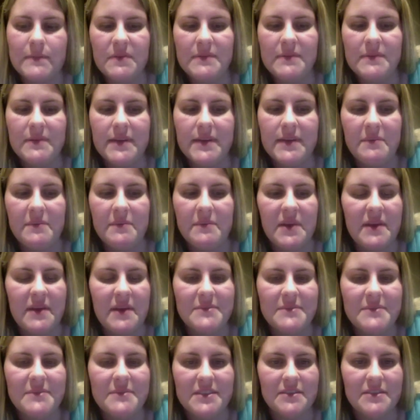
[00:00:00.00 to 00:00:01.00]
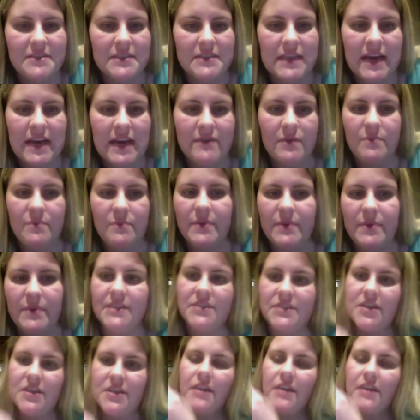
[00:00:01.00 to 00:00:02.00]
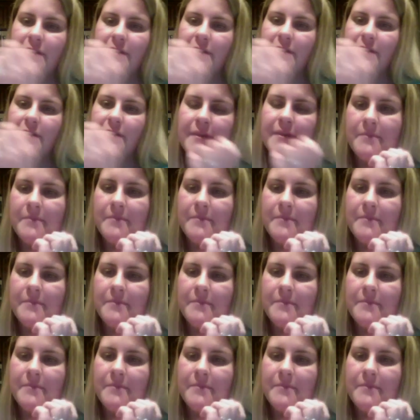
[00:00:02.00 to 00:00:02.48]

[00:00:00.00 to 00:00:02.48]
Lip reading: when M&M's used to have a beige color in them?